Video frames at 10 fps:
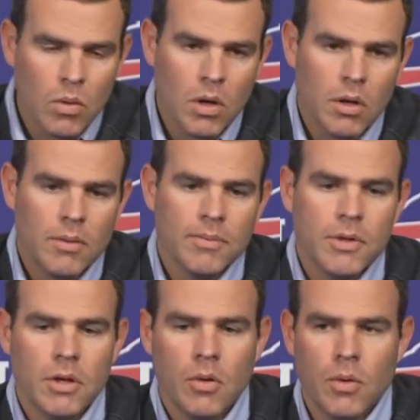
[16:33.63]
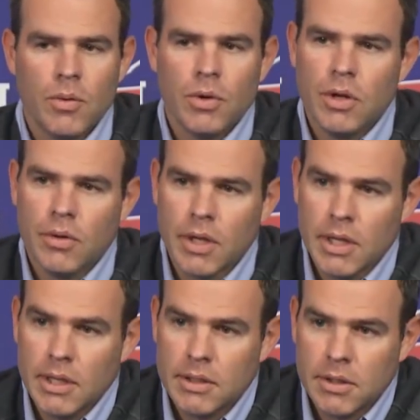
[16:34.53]
Well, you know, we really don't get
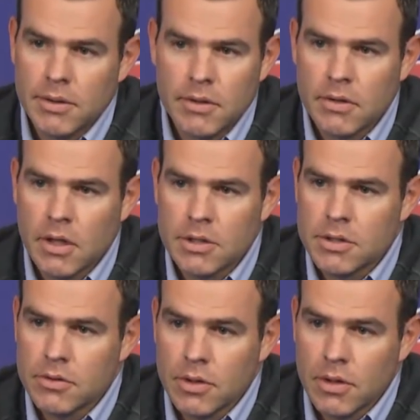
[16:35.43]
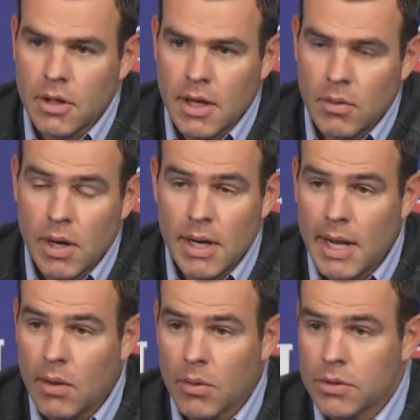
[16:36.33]
into discussions or anything like that. Right
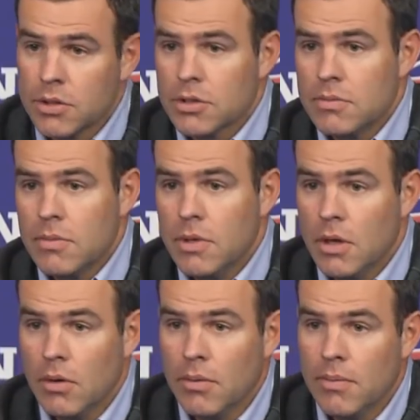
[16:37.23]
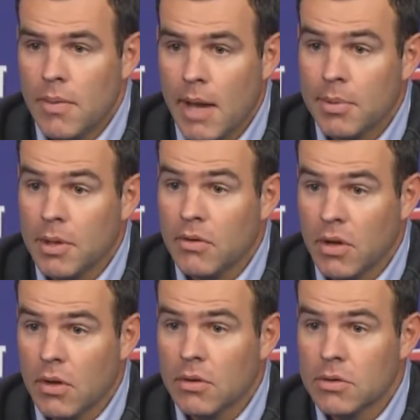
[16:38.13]
now, we're just, you know, happy he's
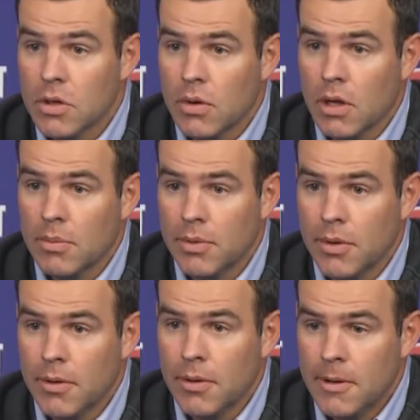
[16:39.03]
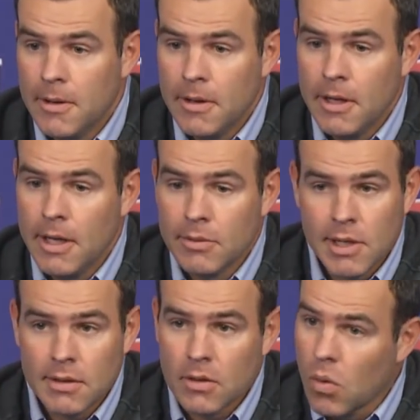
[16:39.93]
here and showed up and was
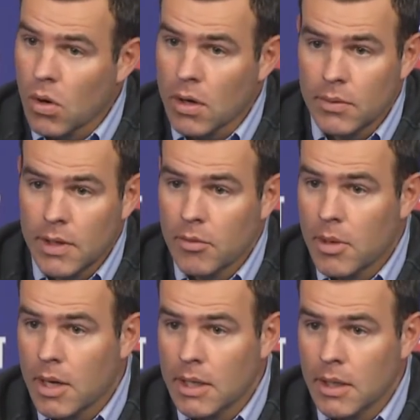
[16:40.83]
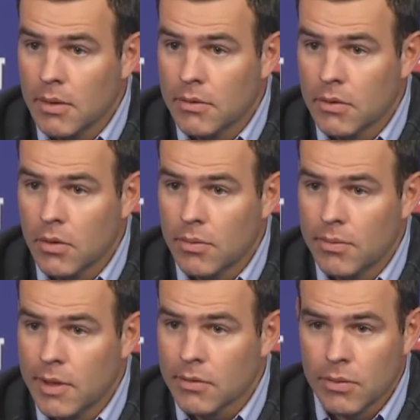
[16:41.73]
out there working with everybody else. So
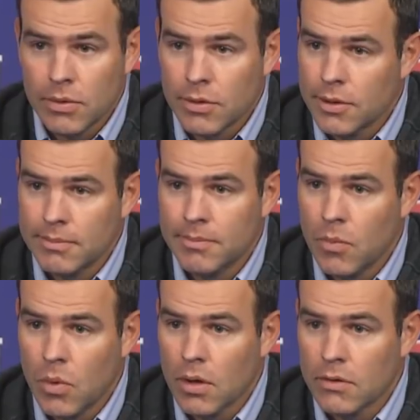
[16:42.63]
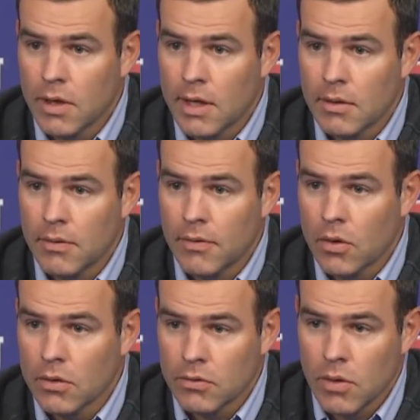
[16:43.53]
that's really where it's at. The
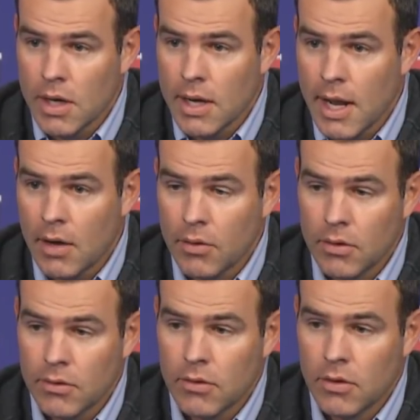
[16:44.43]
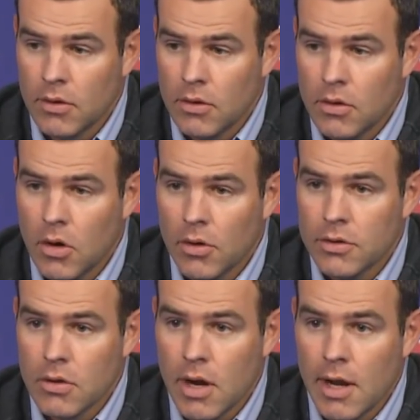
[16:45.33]
focus right now is on the
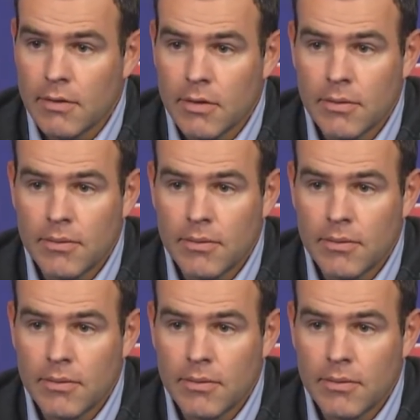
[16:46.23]
draft.